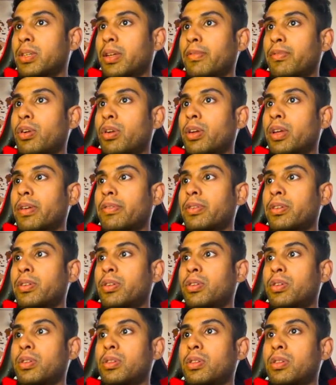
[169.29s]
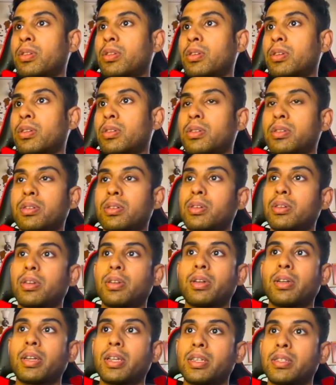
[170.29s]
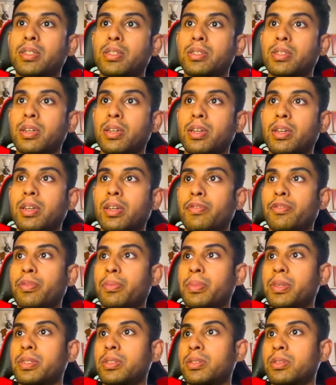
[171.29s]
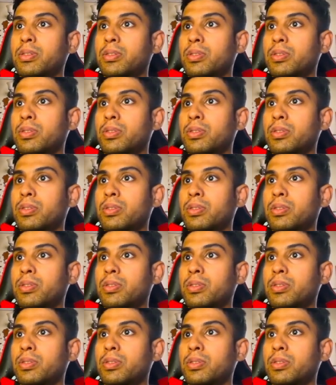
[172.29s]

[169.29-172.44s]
I've not given it all the necessary information.